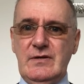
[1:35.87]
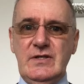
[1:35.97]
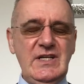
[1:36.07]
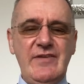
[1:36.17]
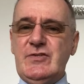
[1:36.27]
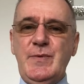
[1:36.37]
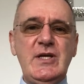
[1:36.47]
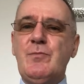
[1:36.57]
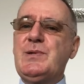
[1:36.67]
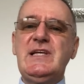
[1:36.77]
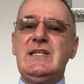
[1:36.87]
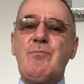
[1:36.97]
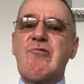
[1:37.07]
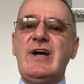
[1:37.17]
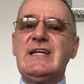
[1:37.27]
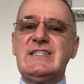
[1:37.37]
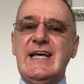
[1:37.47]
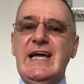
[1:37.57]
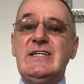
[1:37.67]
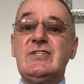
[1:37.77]
You'd have to be completely brain
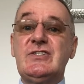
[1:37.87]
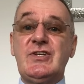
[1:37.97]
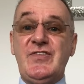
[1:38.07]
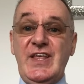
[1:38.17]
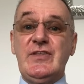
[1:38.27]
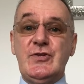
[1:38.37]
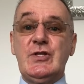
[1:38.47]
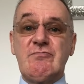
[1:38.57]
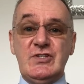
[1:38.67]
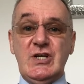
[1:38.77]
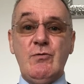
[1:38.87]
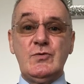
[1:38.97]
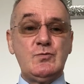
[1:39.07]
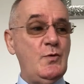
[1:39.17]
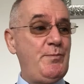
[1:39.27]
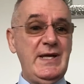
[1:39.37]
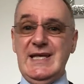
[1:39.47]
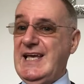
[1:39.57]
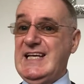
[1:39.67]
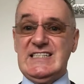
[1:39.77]
dead to think that the results would
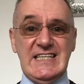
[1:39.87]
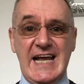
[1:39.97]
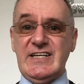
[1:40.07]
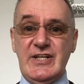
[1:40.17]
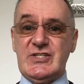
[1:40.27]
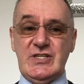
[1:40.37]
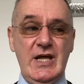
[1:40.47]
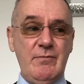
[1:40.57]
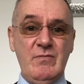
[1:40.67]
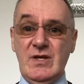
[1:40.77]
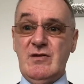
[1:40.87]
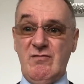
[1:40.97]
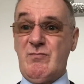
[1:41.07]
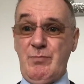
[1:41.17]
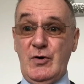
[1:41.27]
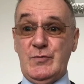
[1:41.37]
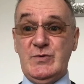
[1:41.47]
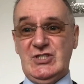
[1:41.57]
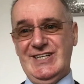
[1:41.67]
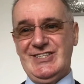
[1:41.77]
be exactly the same from both
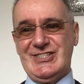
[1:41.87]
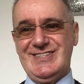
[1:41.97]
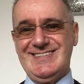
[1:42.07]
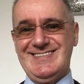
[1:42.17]
machines.